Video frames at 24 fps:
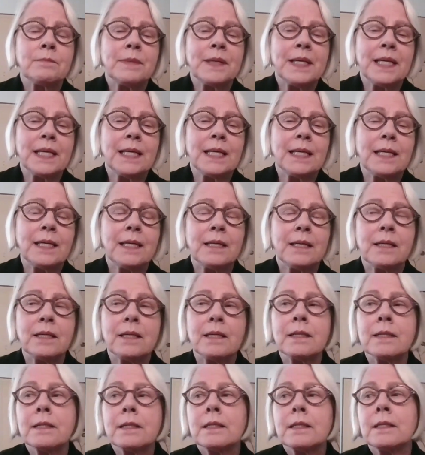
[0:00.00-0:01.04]

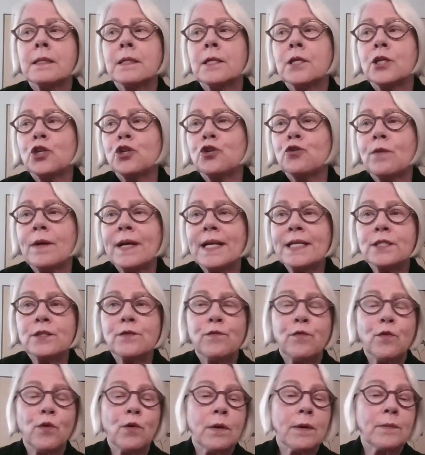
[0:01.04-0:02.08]
be
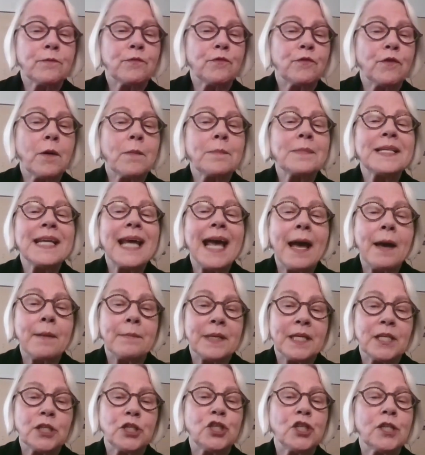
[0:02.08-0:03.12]
transformed from
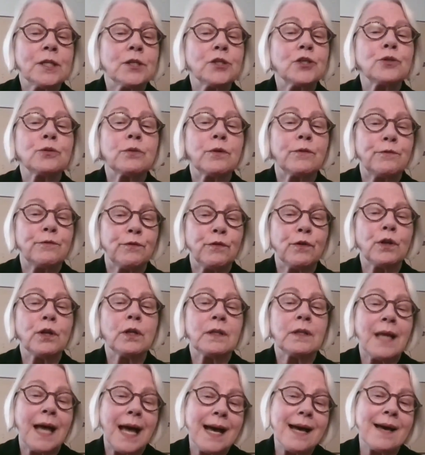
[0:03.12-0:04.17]
damage into a
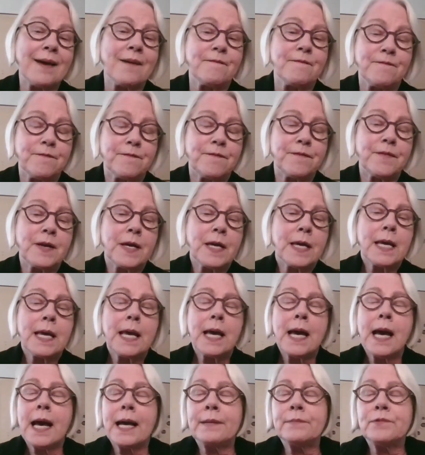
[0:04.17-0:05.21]
full life.
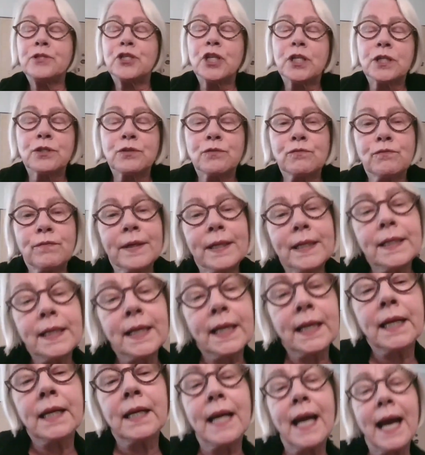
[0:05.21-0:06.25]
I'm just
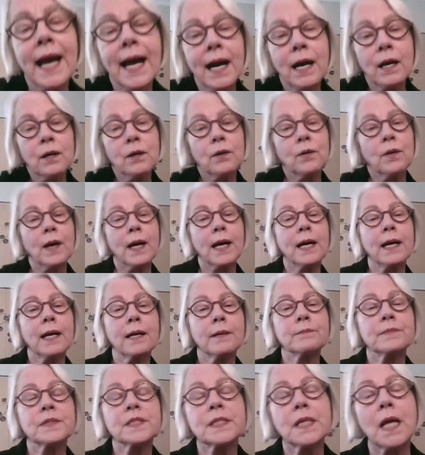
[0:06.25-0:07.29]
reading now
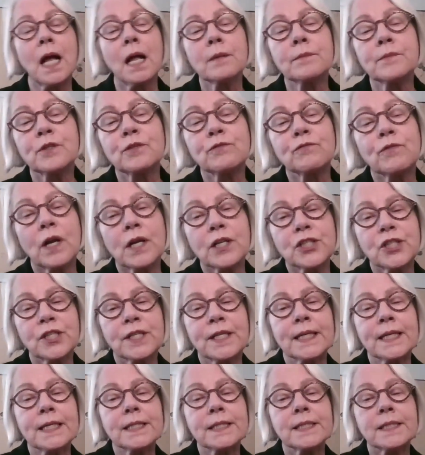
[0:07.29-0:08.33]
Salman
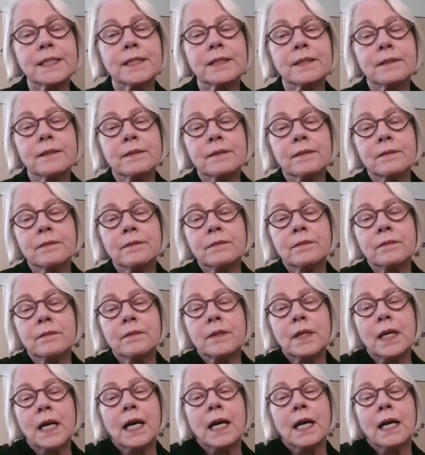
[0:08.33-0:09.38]
Rushdie's
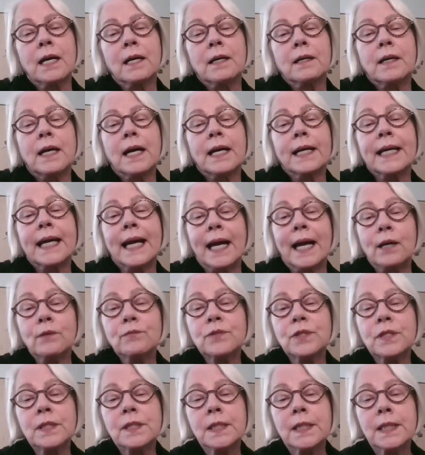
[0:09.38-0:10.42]

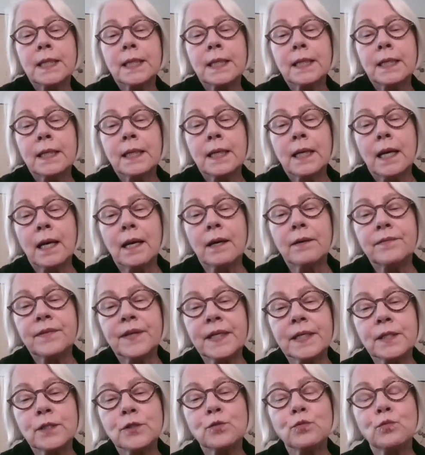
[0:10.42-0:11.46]
account of
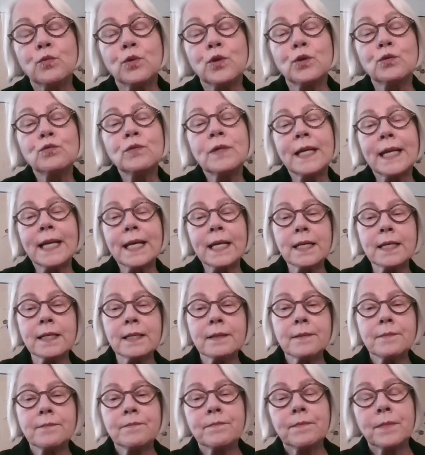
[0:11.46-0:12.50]
his wounding
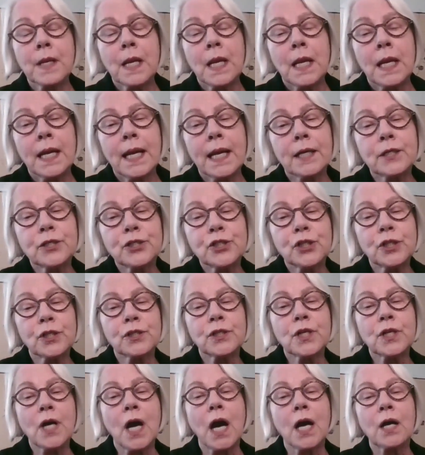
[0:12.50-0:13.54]
at
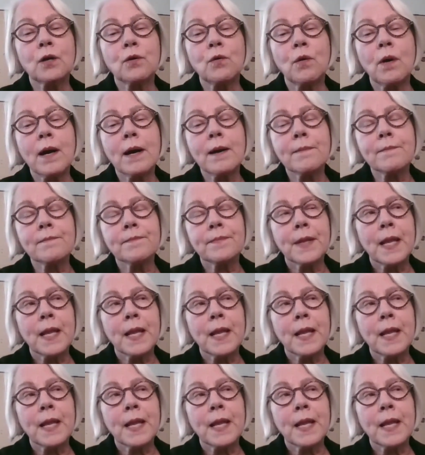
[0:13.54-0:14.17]
Chautauqua,